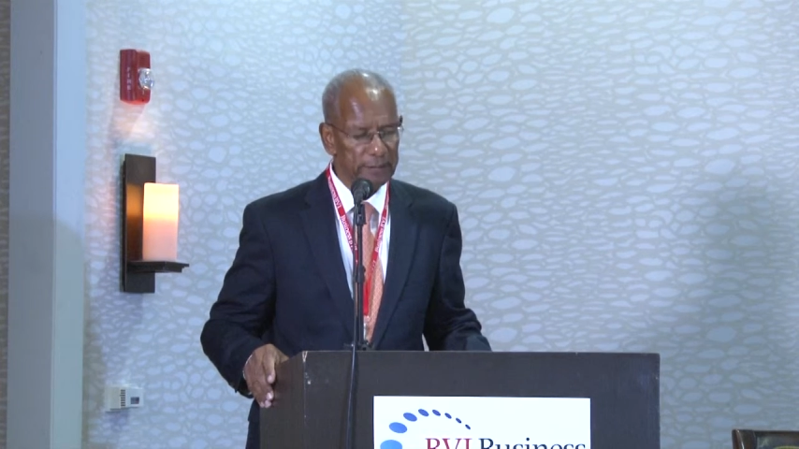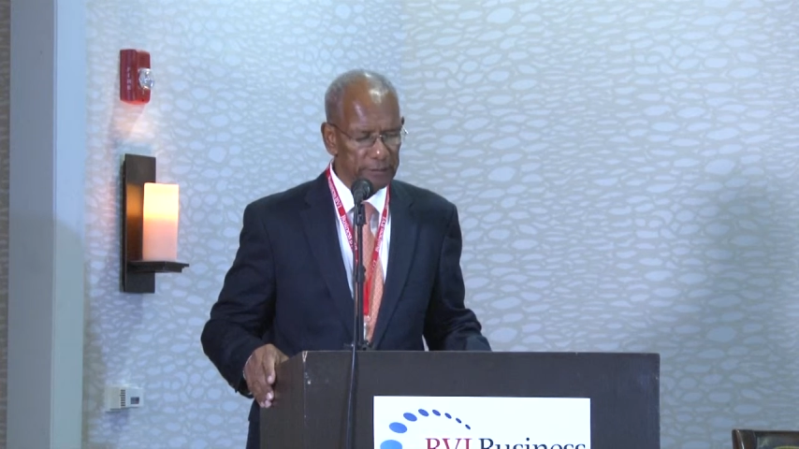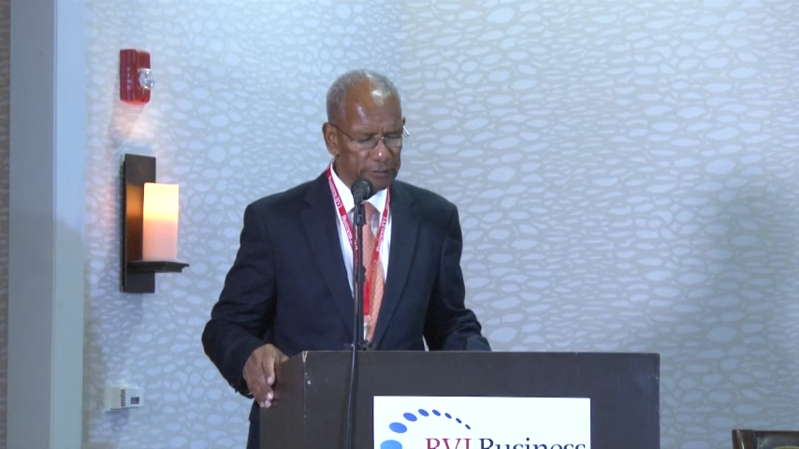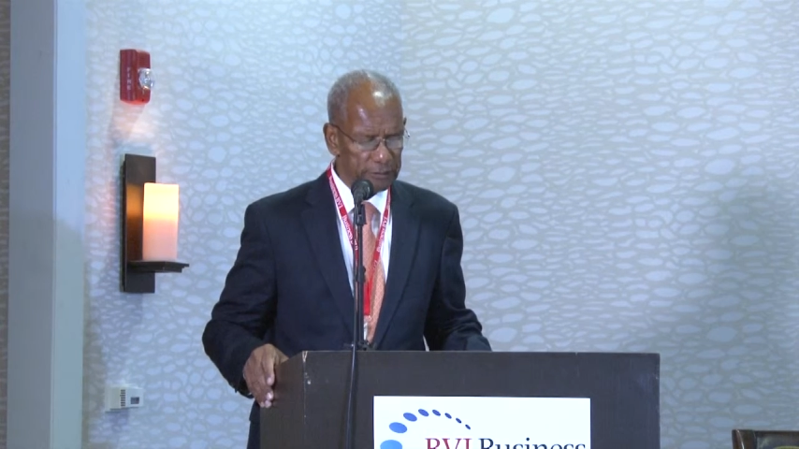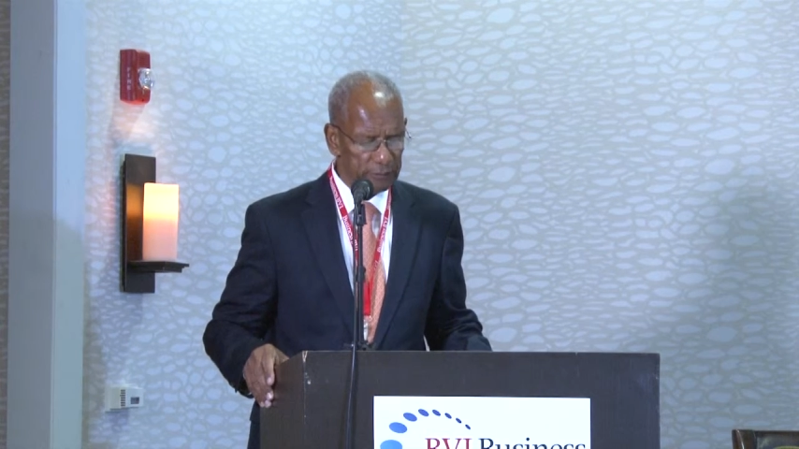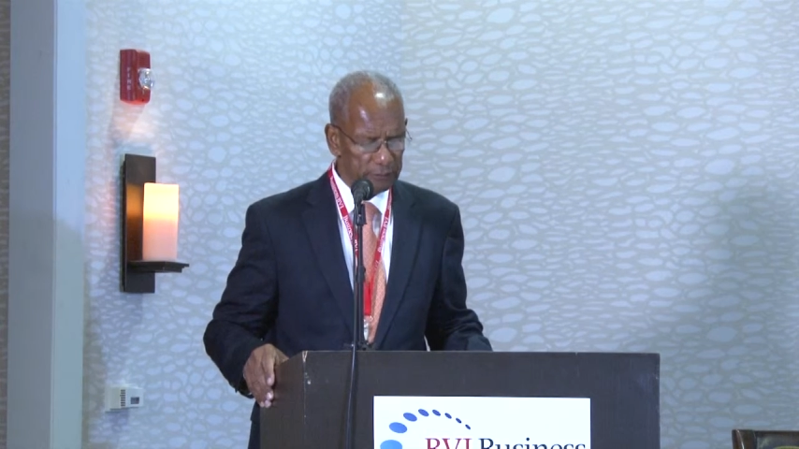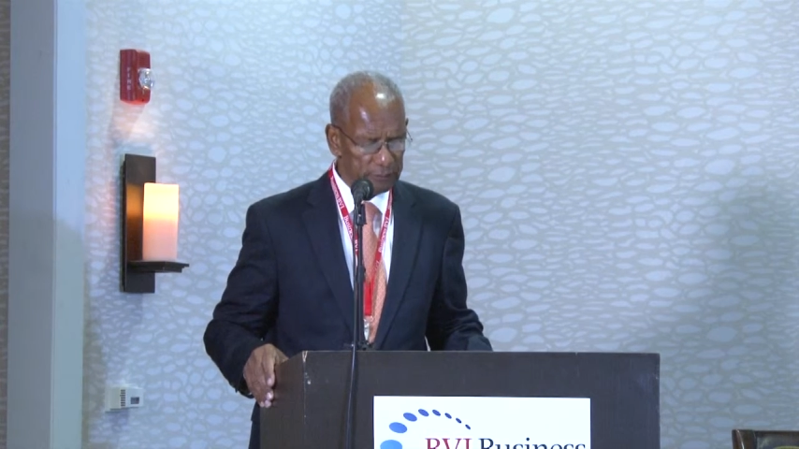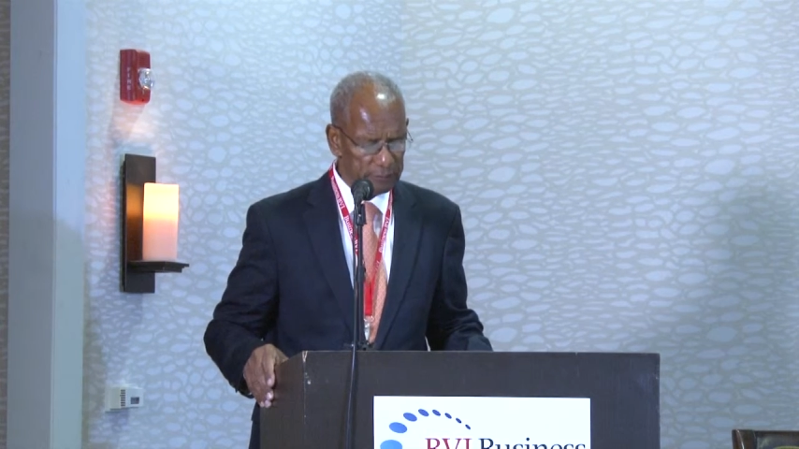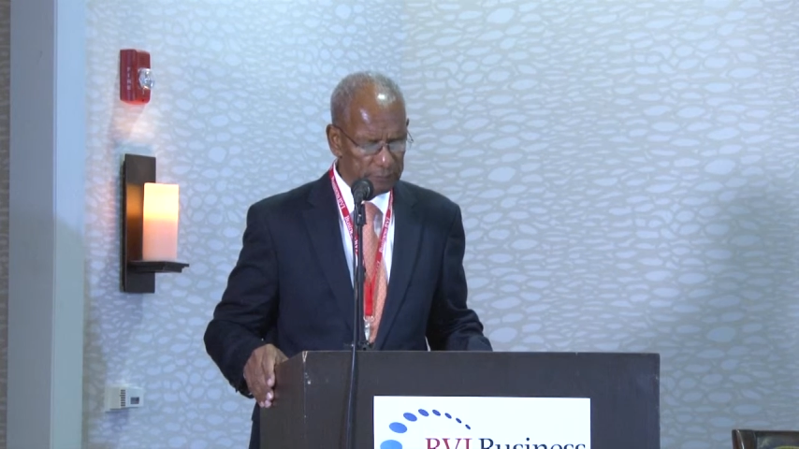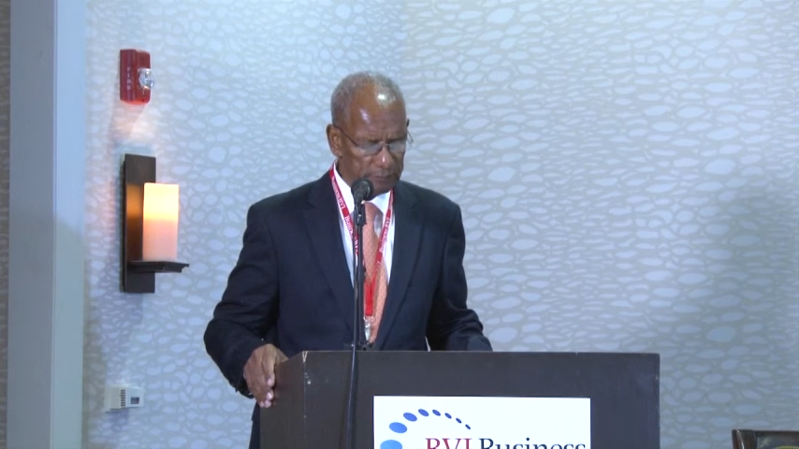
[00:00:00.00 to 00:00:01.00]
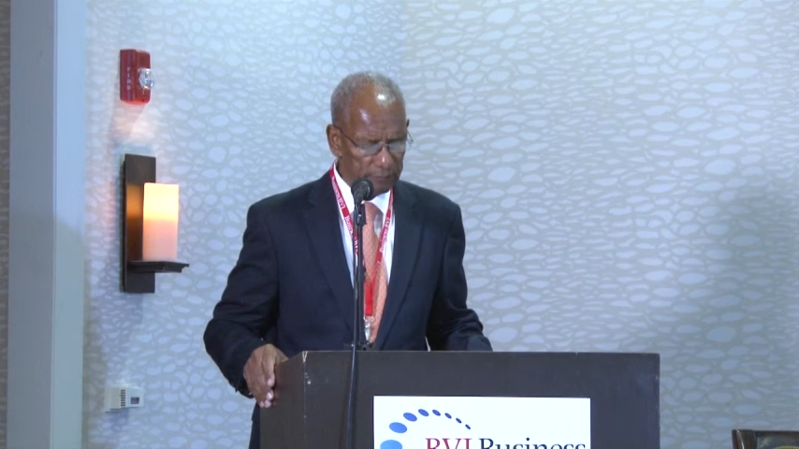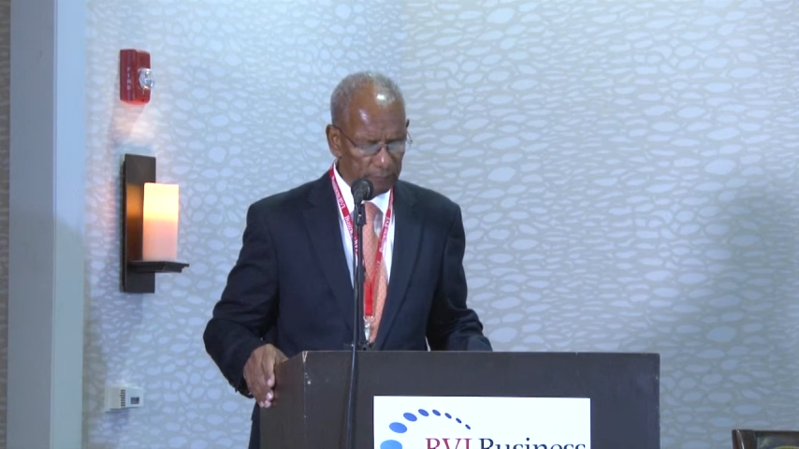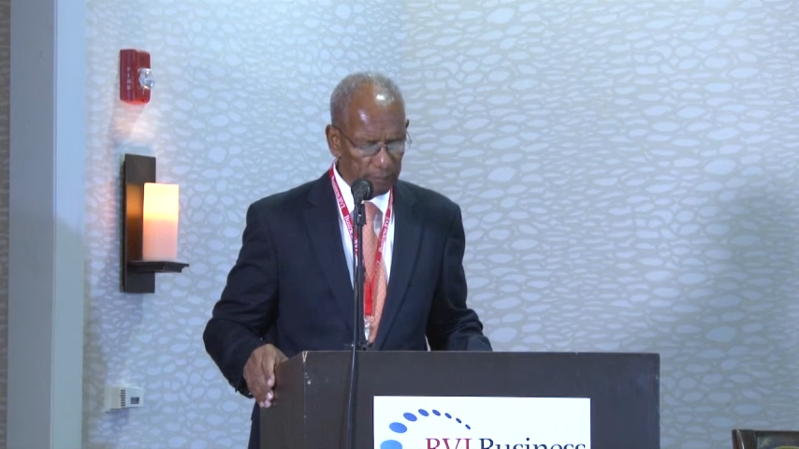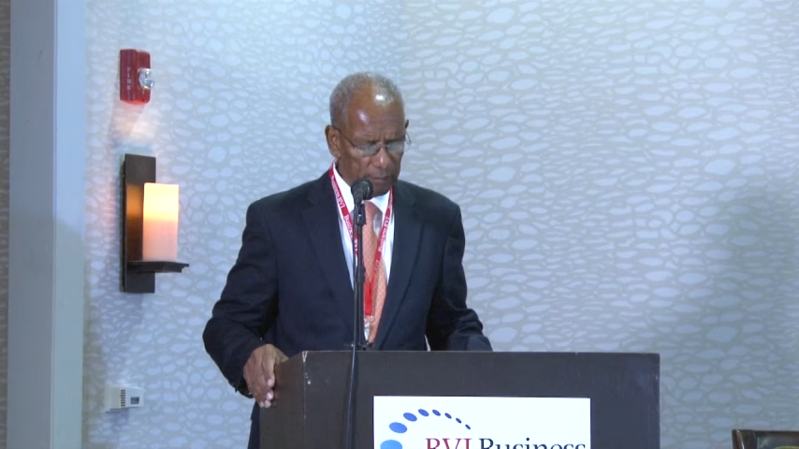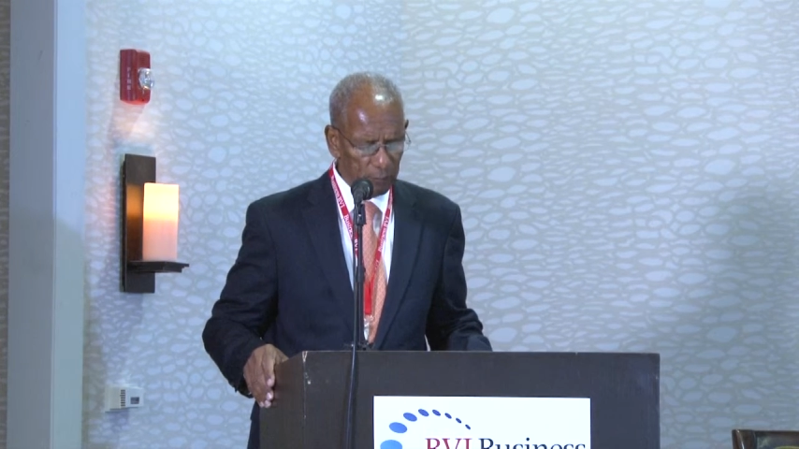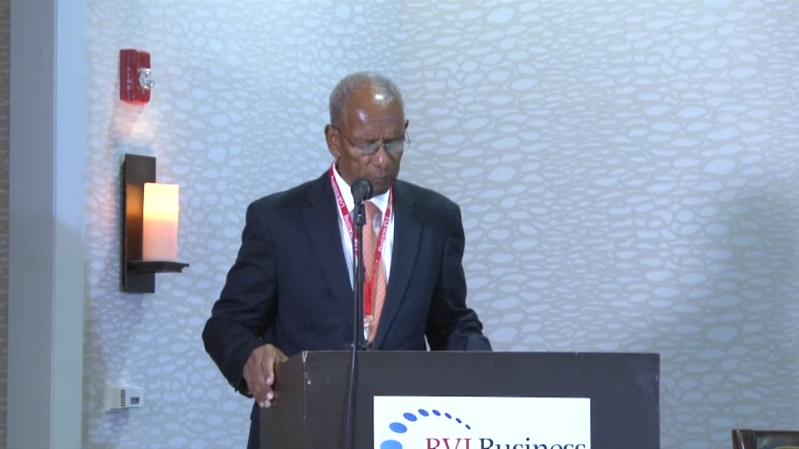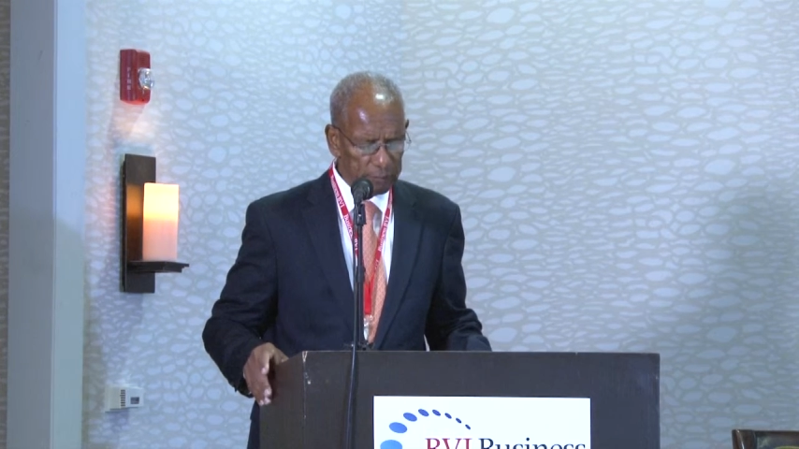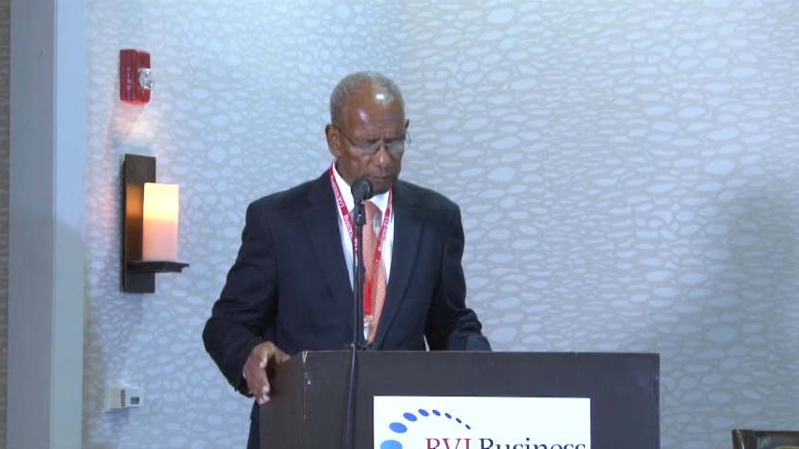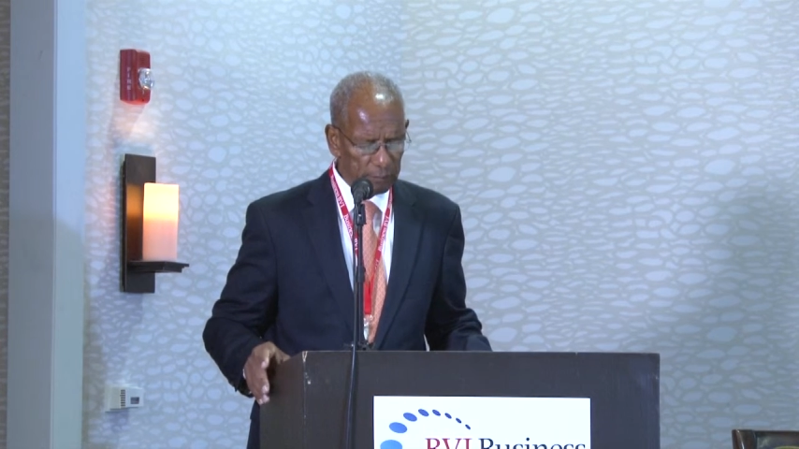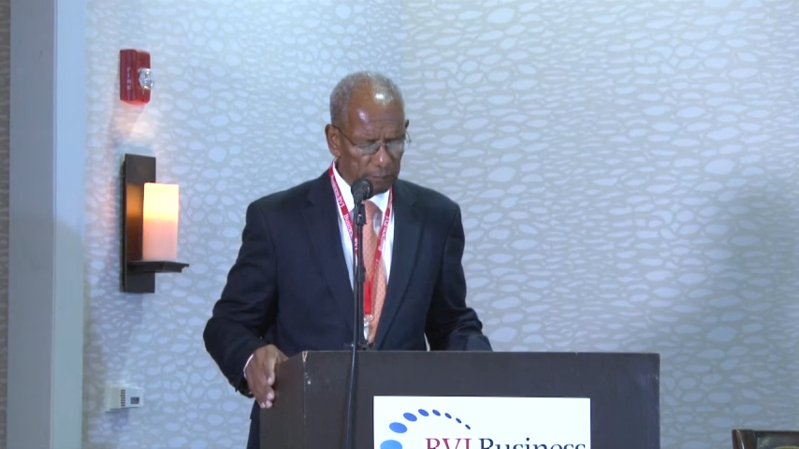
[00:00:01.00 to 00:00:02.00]
initiatives,
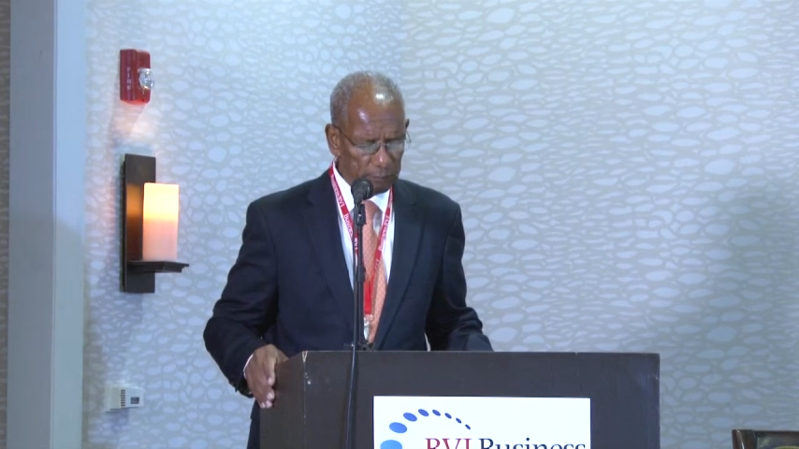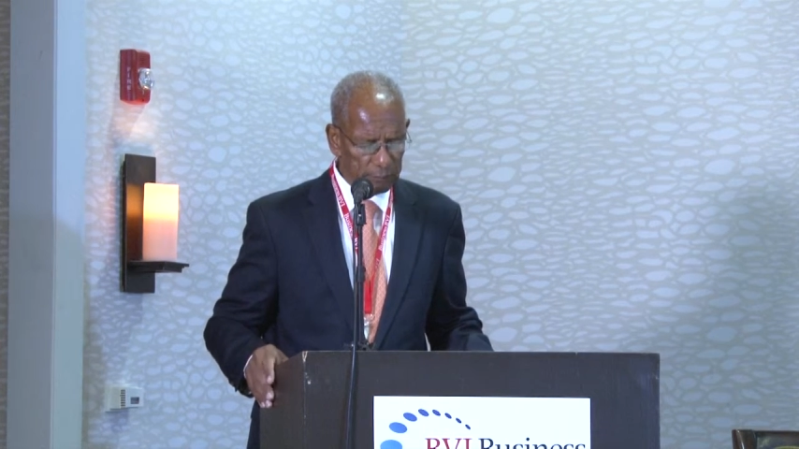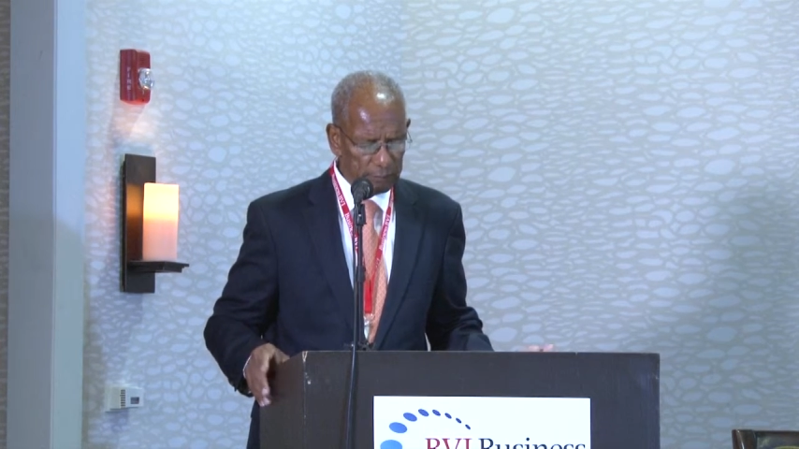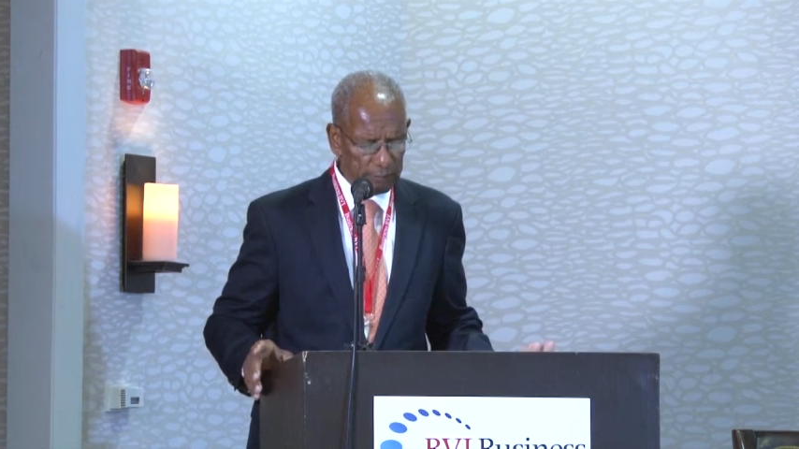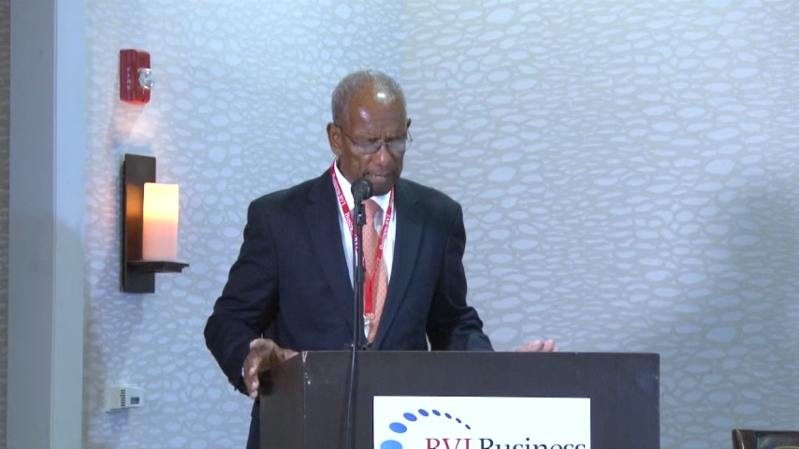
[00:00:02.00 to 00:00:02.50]
which include